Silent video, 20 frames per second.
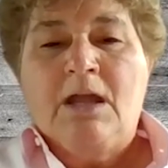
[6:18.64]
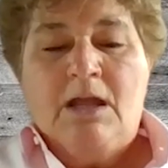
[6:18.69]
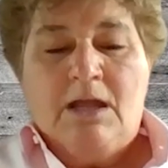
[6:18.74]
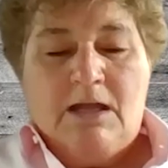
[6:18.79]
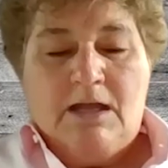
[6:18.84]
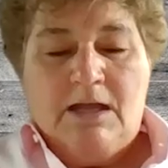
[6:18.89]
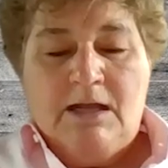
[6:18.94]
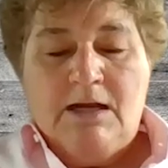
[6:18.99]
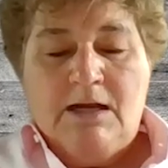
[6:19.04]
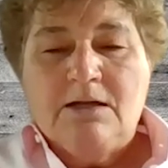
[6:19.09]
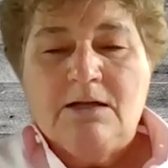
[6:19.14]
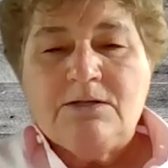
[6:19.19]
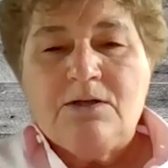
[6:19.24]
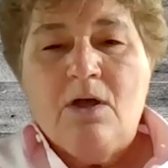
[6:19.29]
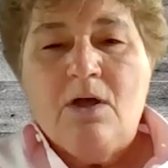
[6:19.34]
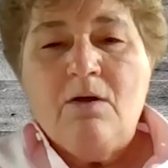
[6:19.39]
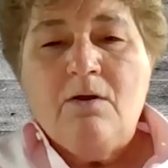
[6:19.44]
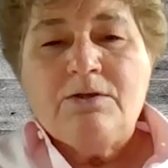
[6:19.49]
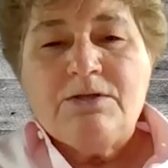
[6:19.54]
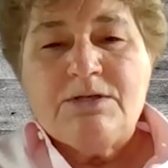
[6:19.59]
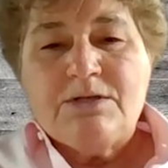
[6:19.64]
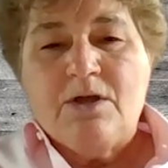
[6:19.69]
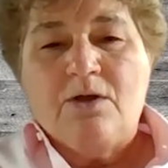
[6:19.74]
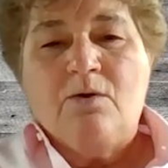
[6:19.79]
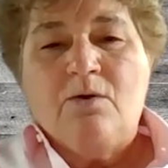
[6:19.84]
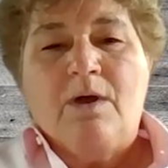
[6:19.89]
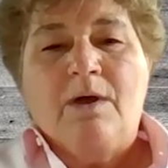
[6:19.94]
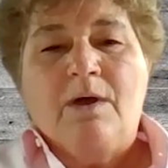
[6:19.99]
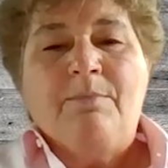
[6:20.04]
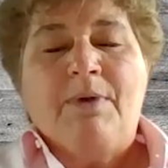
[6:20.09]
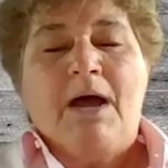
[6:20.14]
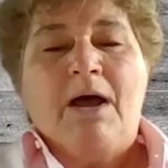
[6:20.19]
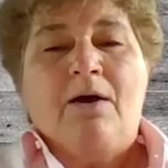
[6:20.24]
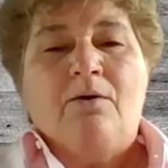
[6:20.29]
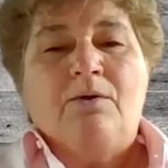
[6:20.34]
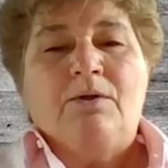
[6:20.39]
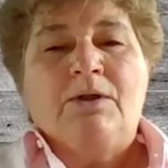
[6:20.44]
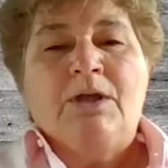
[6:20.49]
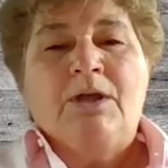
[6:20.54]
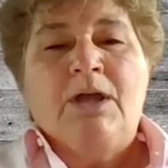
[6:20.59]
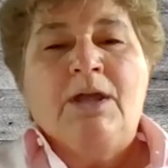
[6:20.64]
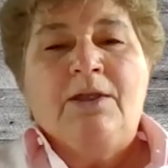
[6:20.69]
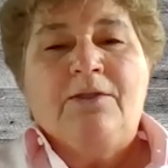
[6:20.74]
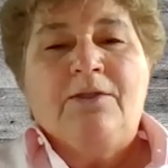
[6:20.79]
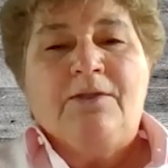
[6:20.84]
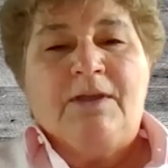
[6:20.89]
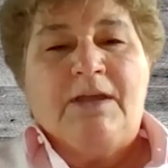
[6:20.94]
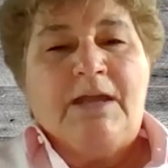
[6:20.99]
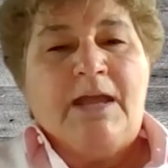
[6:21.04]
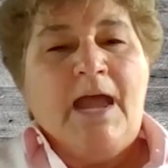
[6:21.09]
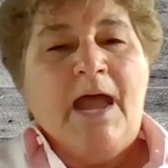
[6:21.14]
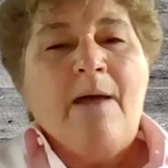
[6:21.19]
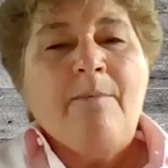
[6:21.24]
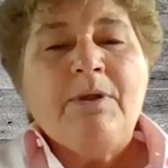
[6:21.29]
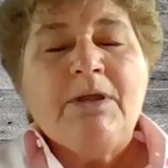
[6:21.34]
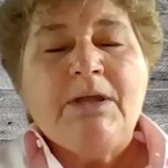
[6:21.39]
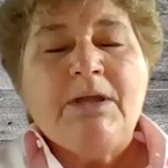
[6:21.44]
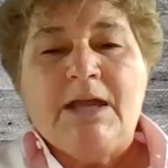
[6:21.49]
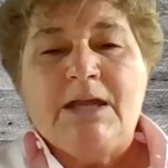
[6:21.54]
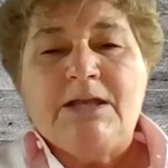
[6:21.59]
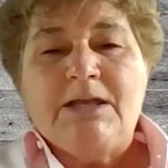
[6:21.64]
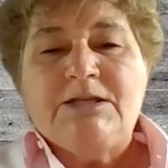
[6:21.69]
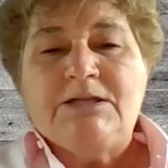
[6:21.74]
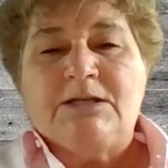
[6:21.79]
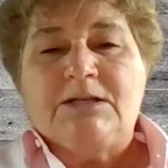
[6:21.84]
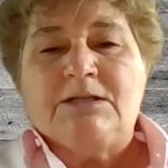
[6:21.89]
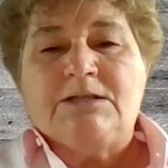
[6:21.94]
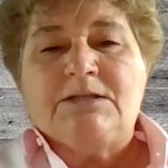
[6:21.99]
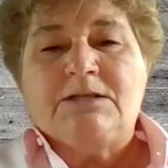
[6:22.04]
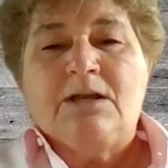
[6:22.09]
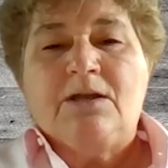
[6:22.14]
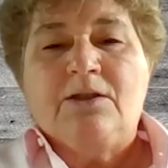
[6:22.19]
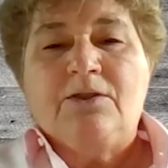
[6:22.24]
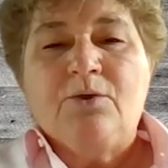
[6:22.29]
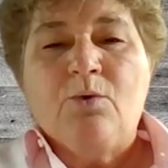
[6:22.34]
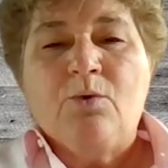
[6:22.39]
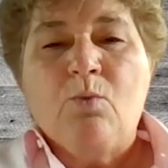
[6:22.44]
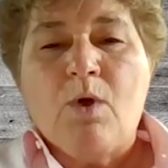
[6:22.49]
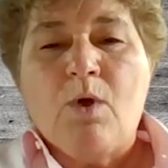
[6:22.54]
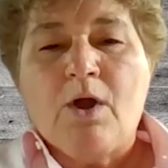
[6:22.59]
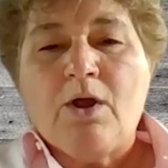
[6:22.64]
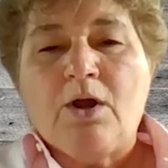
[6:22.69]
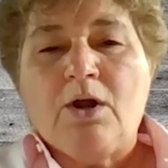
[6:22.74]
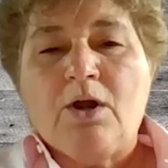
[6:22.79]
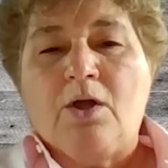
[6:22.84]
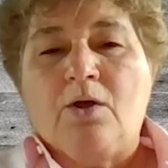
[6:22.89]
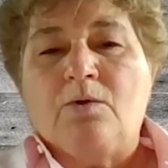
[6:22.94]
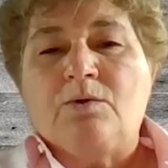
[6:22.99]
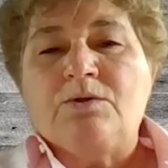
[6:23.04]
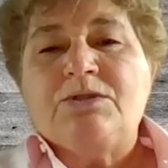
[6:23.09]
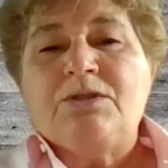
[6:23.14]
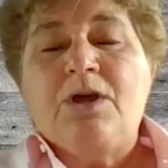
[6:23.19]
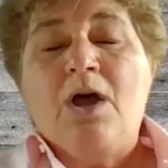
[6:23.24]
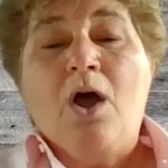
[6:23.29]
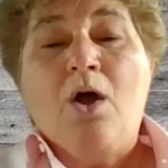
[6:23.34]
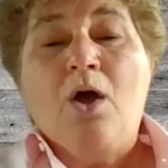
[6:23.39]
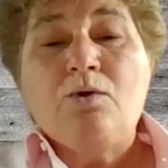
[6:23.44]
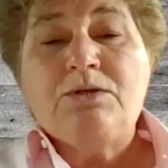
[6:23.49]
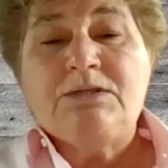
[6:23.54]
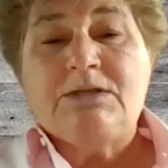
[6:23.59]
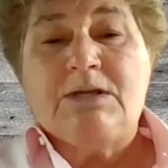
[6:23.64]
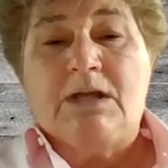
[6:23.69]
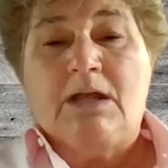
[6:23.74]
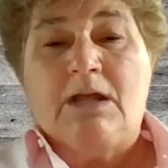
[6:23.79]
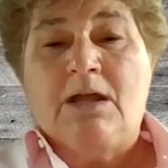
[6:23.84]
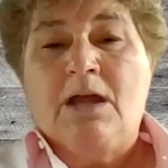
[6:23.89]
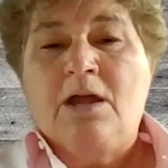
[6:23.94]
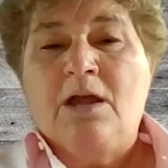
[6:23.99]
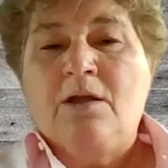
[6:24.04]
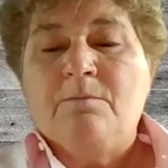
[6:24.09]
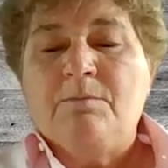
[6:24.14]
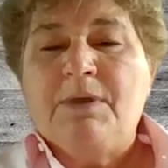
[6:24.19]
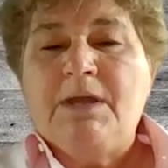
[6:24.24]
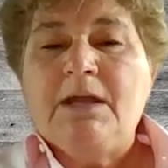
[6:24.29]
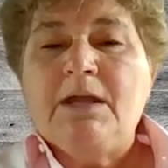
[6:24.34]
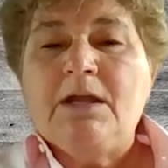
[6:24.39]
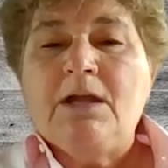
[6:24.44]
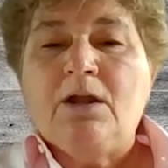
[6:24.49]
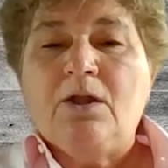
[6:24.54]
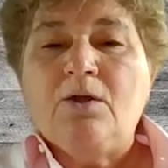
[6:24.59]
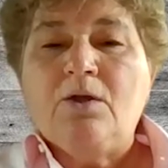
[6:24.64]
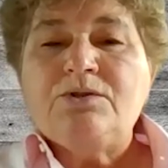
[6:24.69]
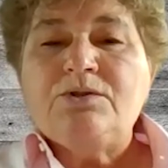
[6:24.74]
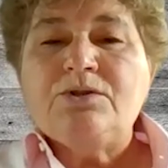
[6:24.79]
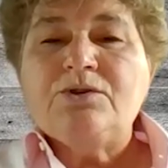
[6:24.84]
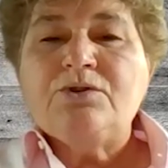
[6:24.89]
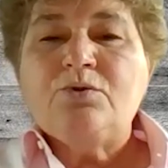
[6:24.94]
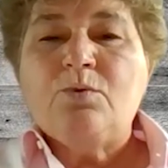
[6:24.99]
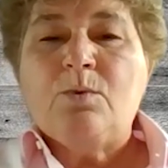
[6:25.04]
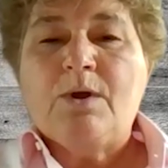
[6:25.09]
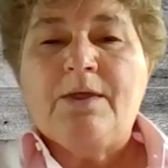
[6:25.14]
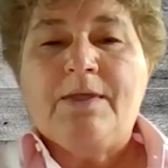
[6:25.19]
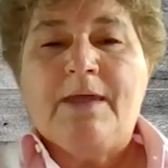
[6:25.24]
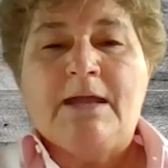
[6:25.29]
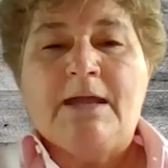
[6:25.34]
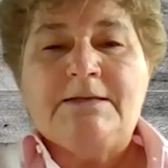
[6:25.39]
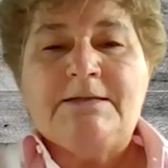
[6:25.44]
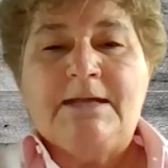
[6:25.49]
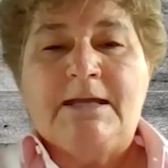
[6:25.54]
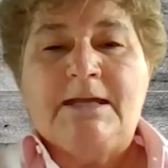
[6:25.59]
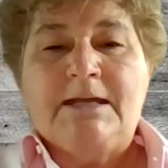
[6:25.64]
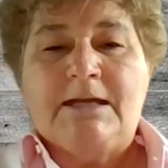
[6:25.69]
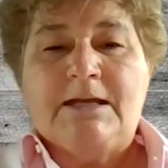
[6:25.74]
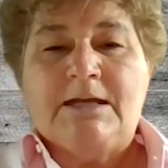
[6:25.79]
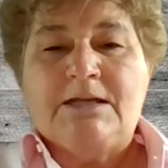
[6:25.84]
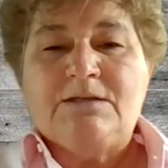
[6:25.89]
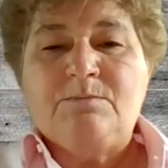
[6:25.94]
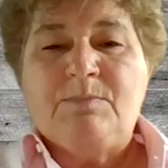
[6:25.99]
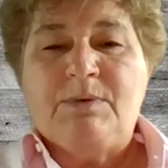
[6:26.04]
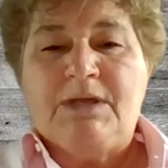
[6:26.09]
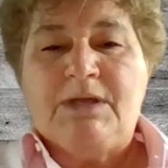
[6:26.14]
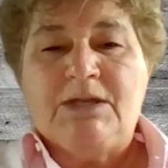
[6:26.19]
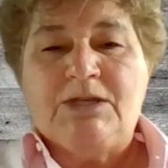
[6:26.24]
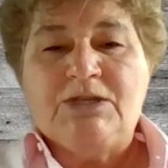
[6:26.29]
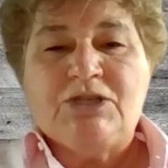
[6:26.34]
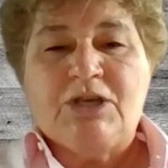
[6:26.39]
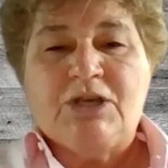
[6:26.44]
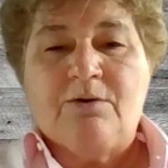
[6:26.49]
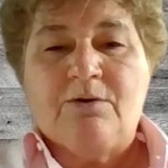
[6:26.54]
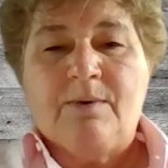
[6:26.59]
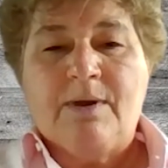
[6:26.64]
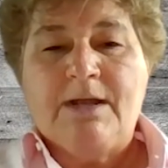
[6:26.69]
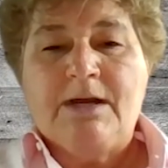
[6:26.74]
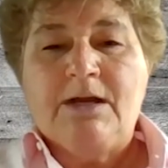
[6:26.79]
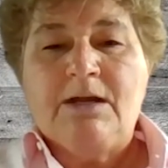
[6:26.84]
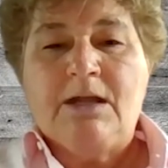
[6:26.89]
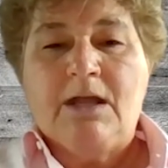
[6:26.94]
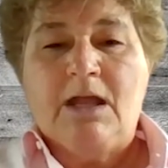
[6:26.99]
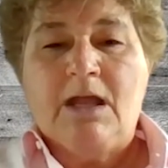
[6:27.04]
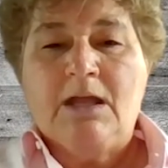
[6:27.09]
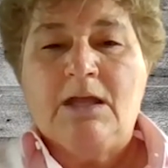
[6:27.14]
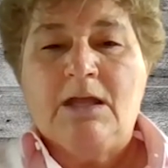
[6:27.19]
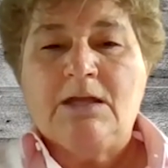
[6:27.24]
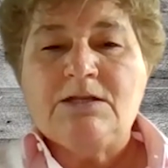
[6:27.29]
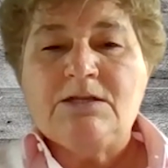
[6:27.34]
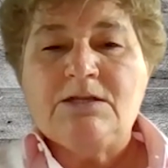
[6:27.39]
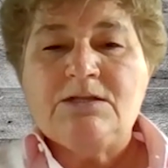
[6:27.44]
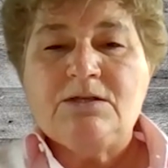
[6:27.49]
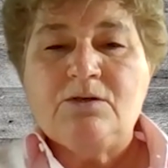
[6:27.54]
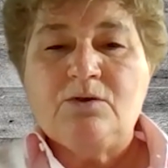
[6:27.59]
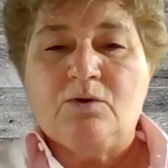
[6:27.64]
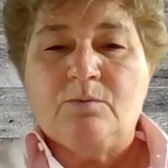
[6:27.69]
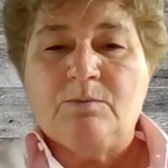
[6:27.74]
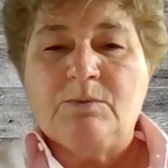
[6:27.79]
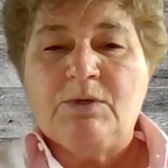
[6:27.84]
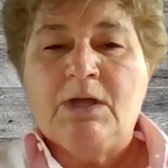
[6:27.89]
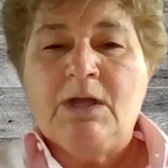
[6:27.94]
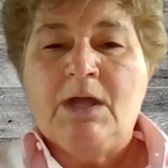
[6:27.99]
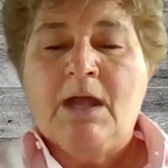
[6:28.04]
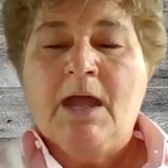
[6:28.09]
It is also about the applications, the workloads, the hosting, being closer to where that data is being generated and consumed.